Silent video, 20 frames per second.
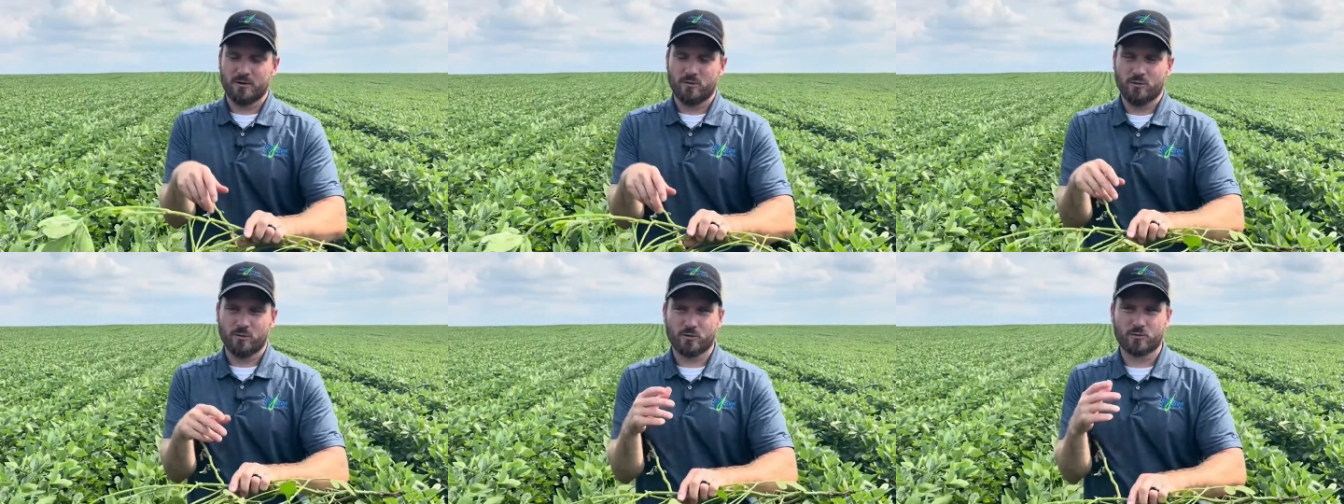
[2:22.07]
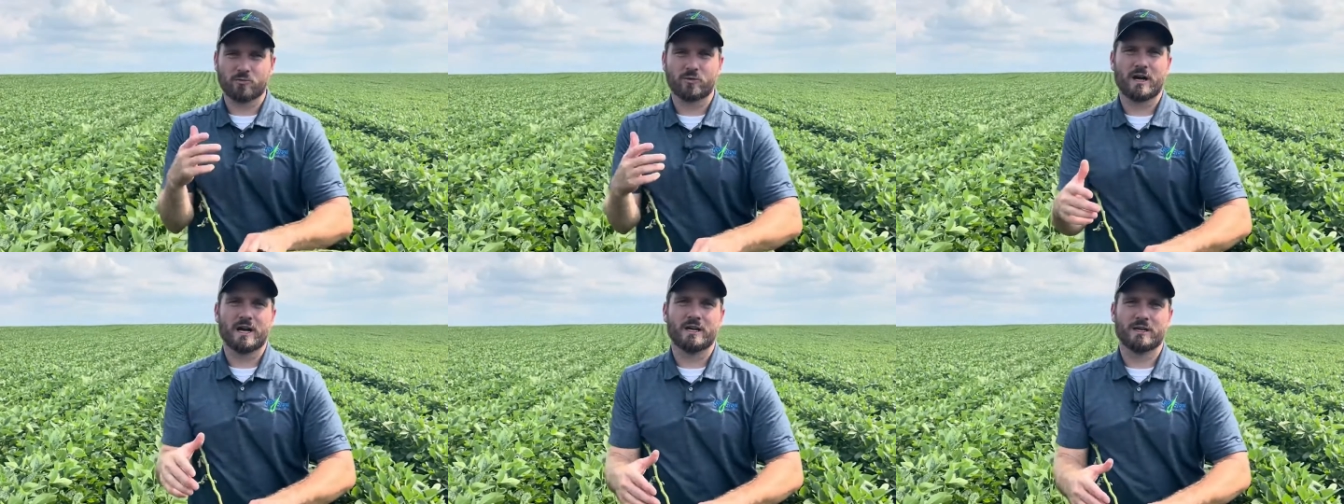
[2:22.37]
we're
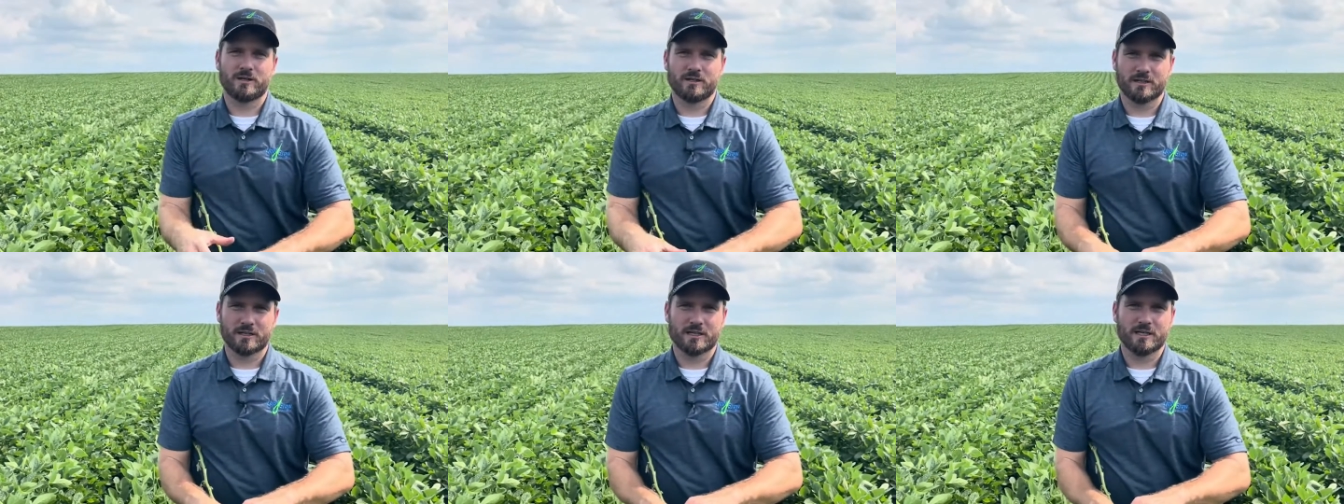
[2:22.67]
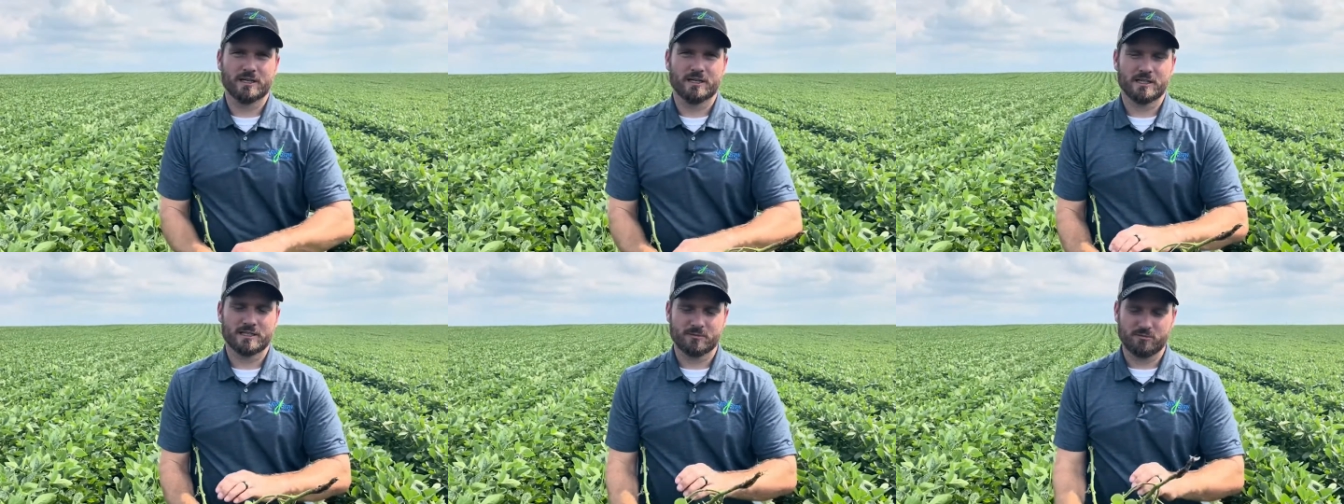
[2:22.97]
right on the
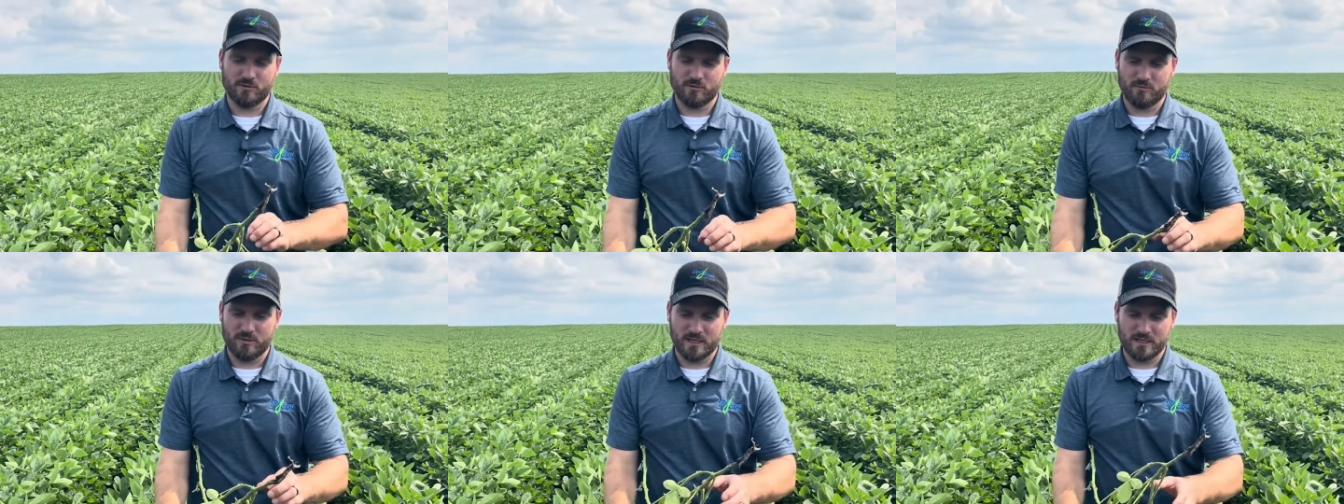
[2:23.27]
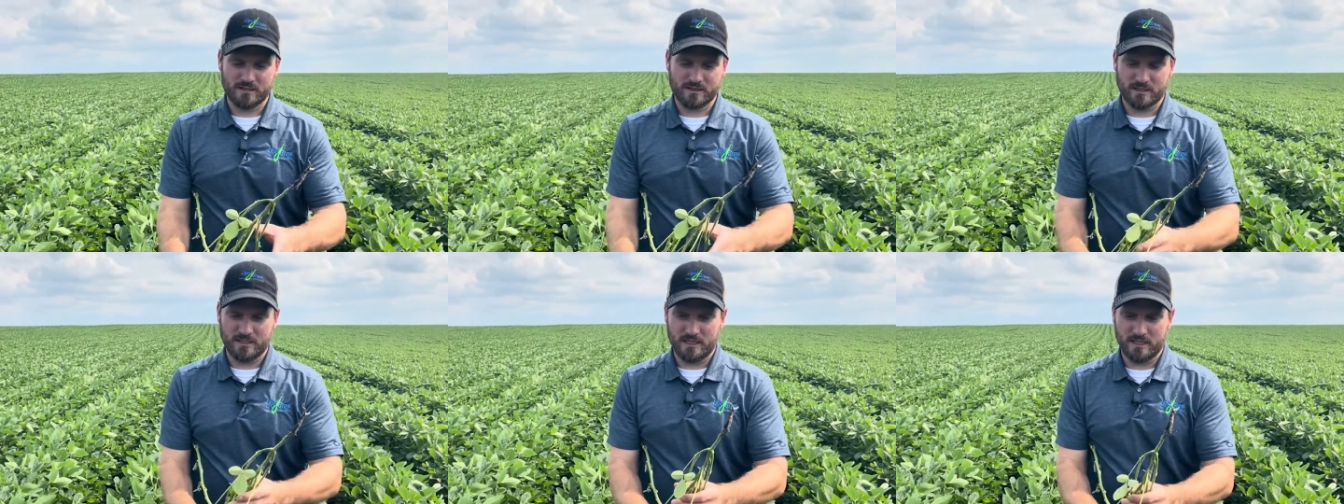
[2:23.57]
cusp of
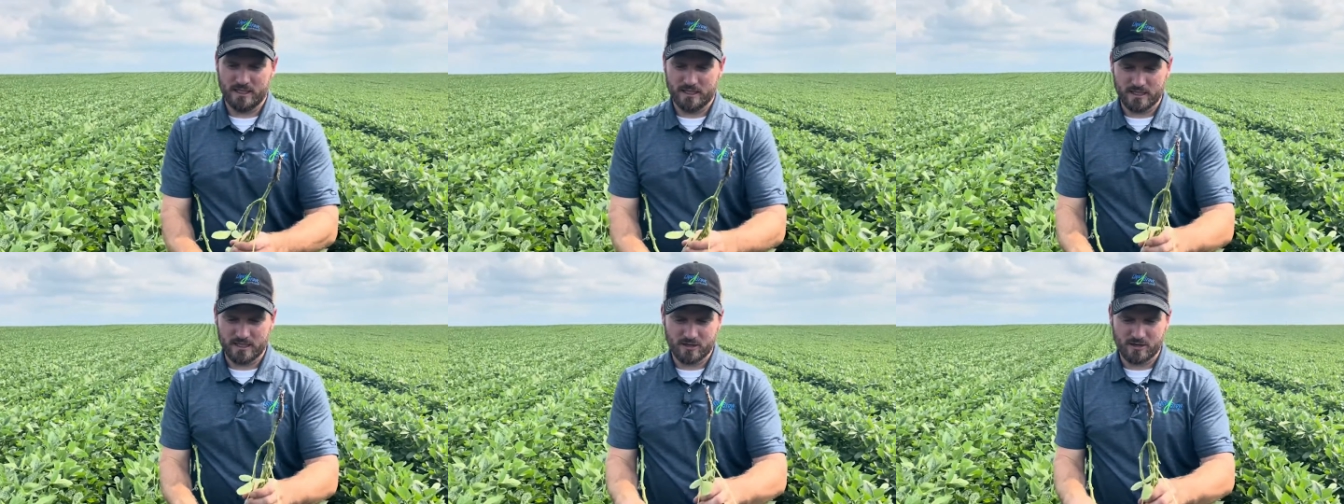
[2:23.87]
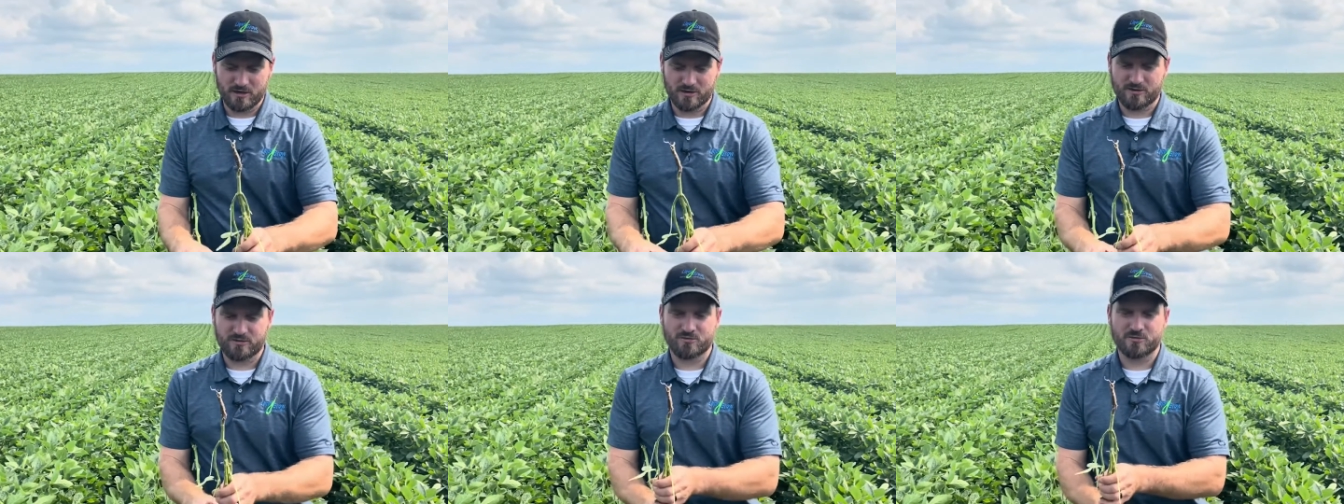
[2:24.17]
basically hitting
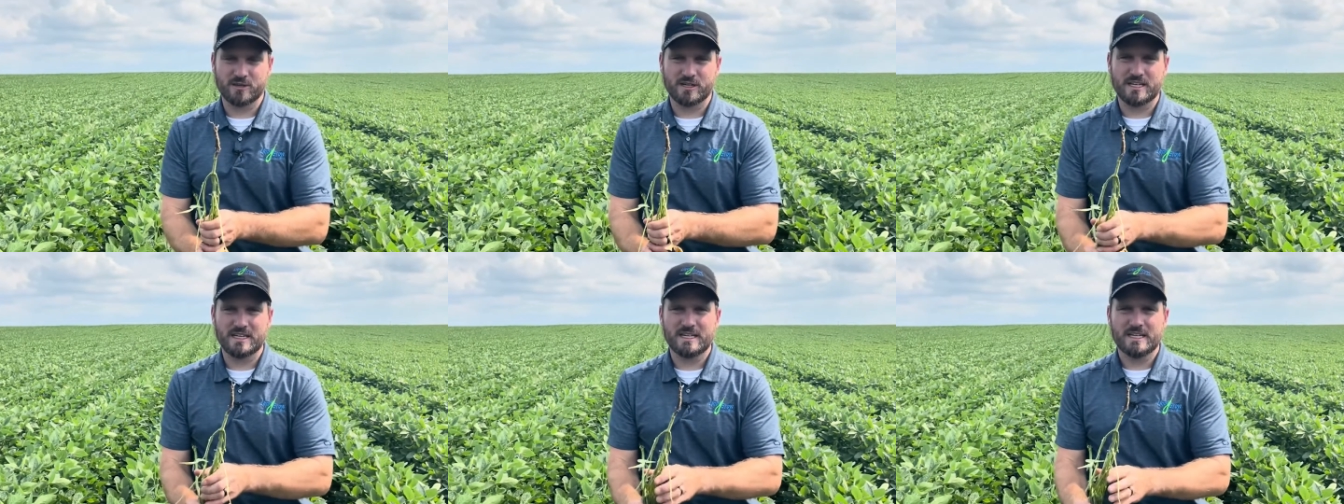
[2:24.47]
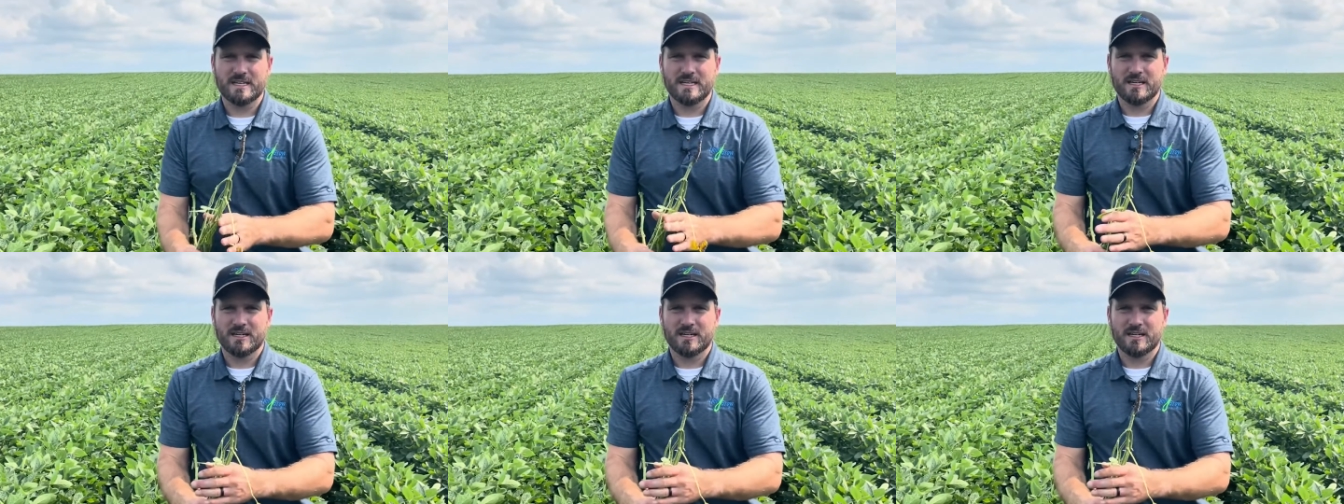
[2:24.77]
r3